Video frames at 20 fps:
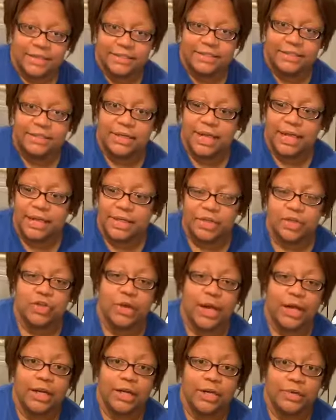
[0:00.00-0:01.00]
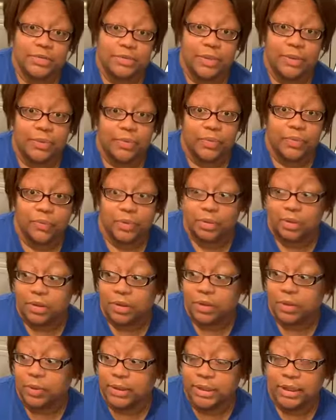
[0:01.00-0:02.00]
today to try to do something really
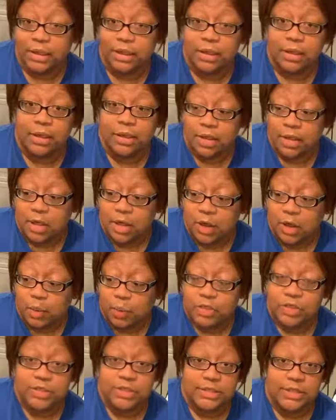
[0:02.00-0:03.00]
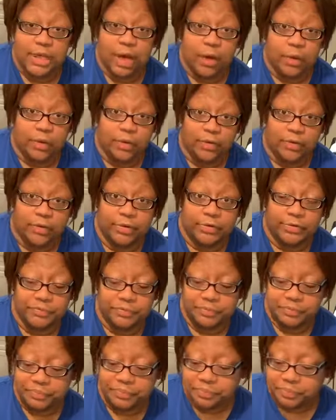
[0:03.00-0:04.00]
quick, which is okra.
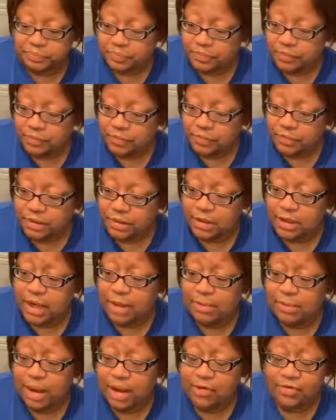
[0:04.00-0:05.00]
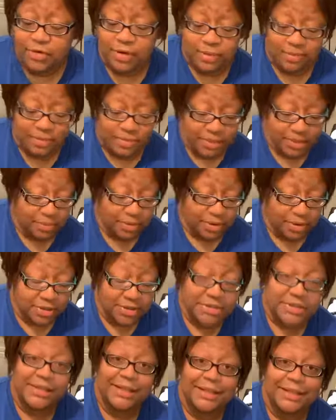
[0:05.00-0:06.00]
Now, my friend Mia
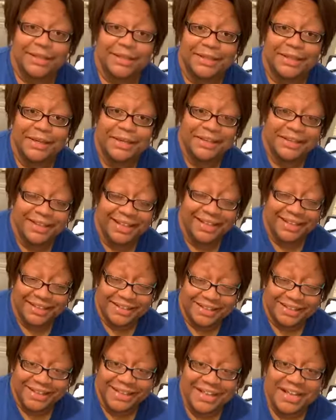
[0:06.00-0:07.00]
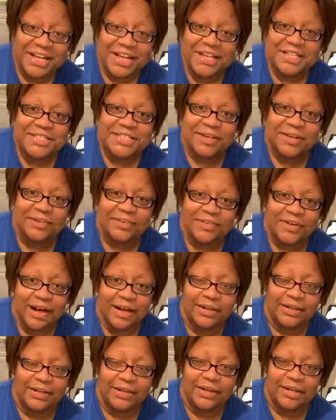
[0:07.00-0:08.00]
Marcelli so
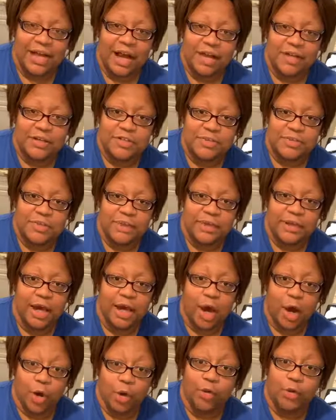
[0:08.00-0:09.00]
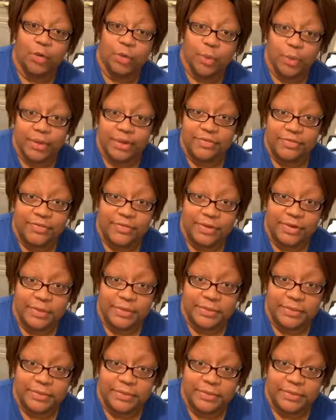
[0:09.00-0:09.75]
fondly calls me Okra Winfrey,